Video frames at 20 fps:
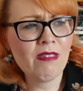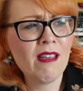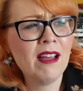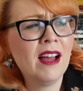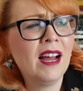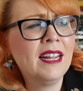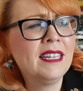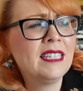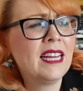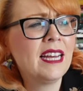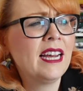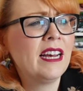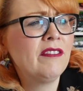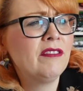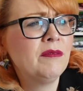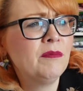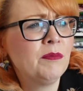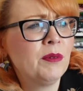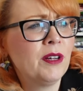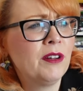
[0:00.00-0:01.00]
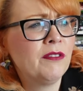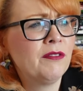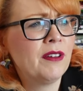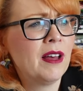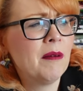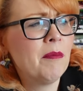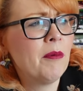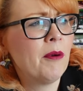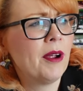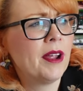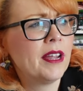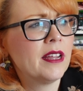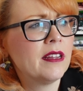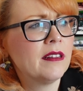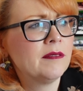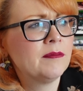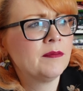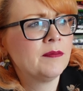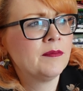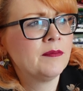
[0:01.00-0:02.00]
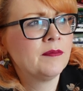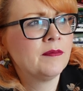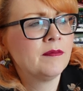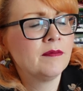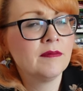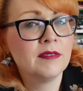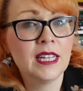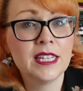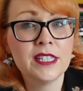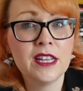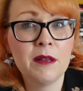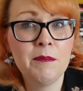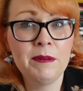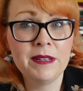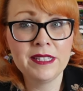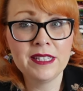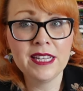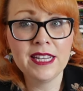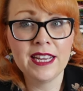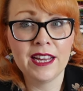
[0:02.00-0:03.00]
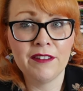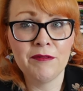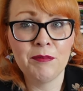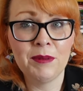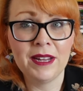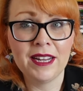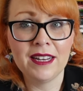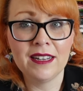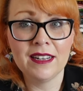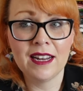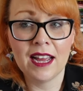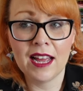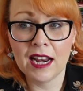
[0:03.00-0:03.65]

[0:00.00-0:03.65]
and I haven't bought fabric. That's how busy I've been.